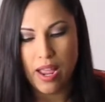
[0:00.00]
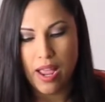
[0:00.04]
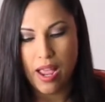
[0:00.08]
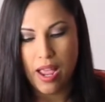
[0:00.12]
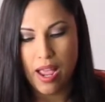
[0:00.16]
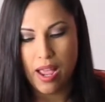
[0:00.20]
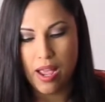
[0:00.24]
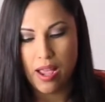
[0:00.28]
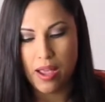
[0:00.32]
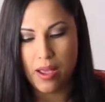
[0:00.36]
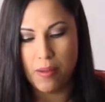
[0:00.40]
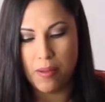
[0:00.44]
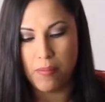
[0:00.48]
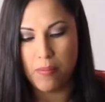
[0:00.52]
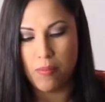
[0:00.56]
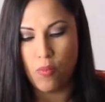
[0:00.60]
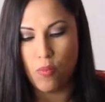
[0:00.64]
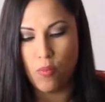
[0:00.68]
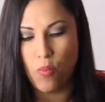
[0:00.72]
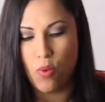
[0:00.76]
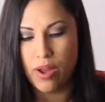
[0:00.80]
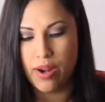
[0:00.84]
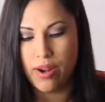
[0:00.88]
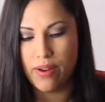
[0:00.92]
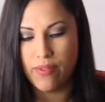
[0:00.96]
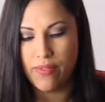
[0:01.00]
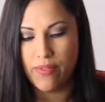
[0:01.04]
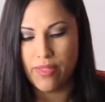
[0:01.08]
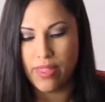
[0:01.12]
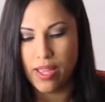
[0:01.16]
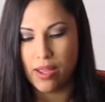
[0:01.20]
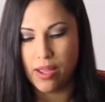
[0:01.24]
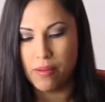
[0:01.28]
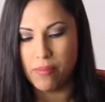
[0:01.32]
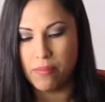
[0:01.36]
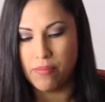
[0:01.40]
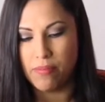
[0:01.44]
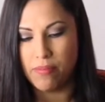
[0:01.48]
One of
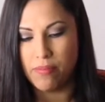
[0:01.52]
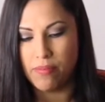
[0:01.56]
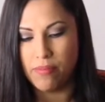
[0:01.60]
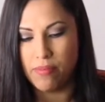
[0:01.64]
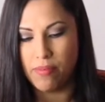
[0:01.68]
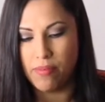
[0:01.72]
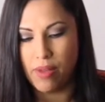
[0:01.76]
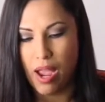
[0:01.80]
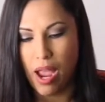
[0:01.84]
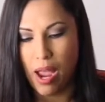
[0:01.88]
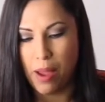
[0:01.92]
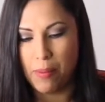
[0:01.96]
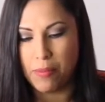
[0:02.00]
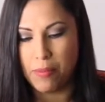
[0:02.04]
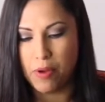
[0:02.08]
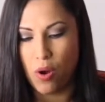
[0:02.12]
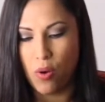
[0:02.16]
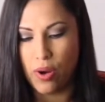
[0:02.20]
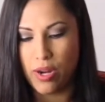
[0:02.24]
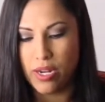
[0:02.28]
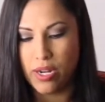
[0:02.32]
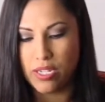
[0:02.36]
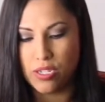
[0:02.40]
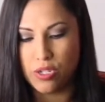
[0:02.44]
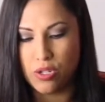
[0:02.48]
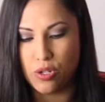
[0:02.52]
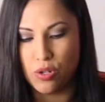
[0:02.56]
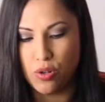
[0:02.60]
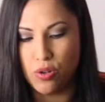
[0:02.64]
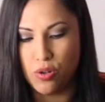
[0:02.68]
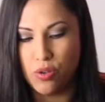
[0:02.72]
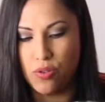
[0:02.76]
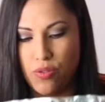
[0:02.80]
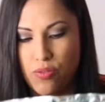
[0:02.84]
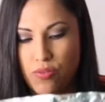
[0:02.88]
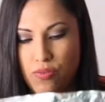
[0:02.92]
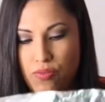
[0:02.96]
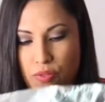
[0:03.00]
them I'm going
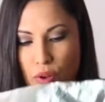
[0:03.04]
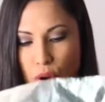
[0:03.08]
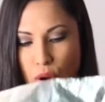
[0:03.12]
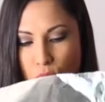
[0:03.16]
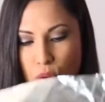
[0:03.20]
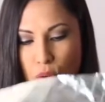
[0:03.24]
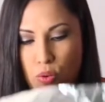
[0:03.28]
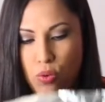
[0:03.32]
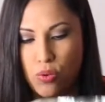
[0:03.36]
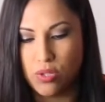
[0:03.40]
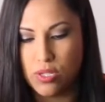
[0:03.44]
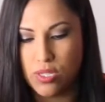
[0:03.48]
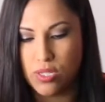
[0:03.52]
to fold.